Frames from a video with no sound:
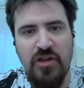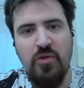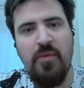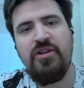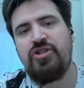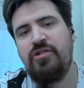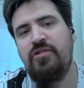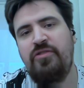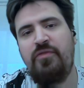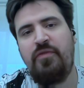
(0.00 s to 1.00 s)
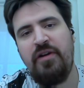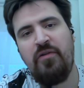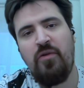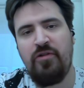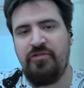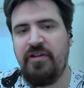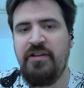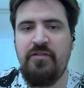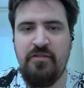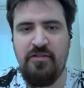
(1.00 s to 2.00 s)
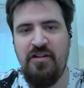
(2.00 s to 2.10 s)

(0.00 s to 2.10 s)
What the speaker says: You mentioned fair ordering.